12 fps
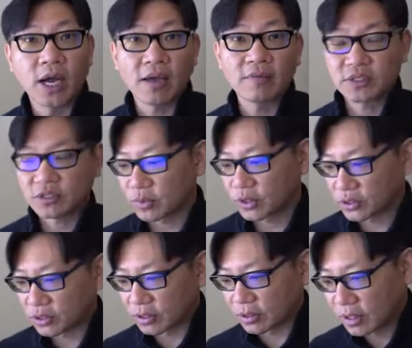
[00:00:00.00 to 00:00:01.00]
I haven't
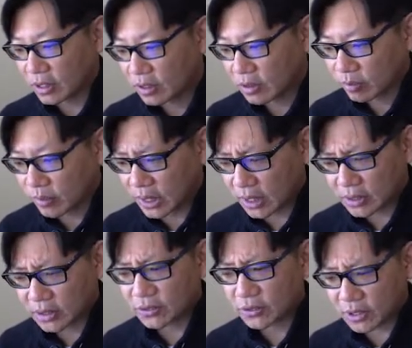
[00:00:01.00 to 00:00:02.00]
submerged it, but
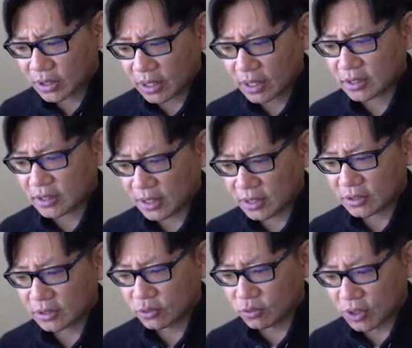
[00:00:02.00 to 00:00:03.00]
it's interesting that it says
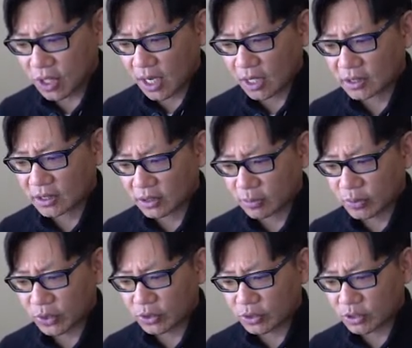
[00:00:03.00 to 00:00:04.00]
do not
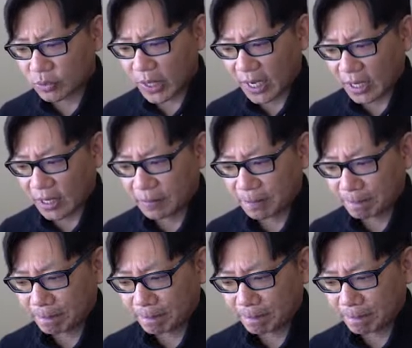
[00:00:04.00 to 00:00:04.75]
submerge the pan.